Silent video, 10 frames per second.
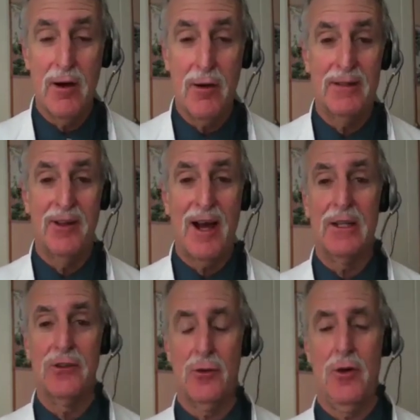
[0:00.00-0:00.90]
we hear
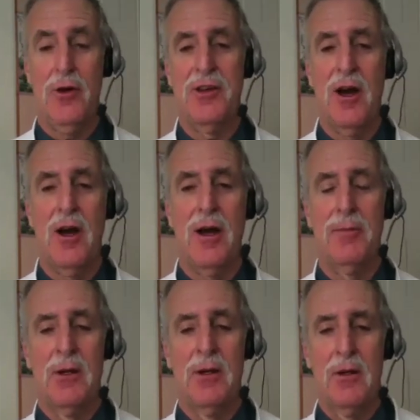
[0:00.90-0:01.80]
about diets all
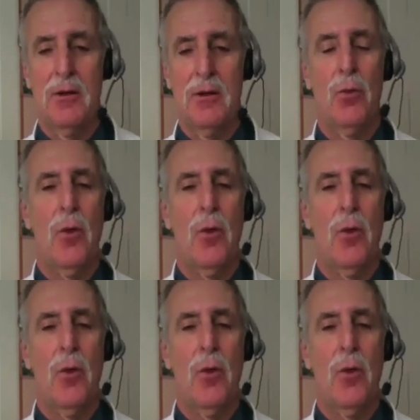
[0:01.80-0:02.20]
the time.